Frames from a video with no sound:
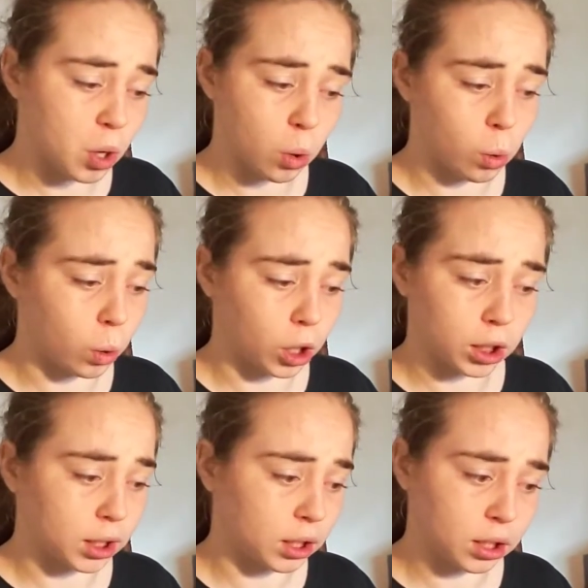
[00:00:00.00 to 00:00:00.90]

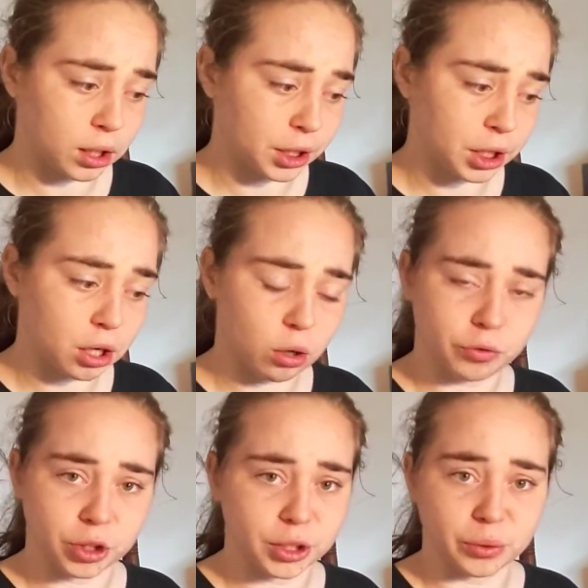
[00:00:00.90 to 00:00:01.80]
Or, you know,
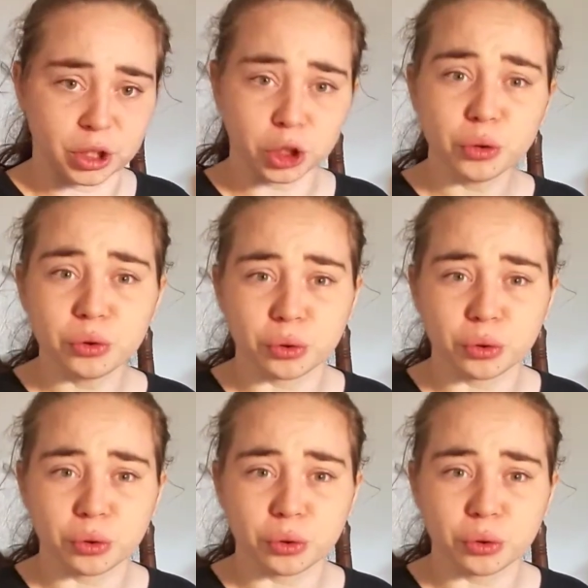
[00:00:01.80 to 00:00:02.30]
if you're doing the Loot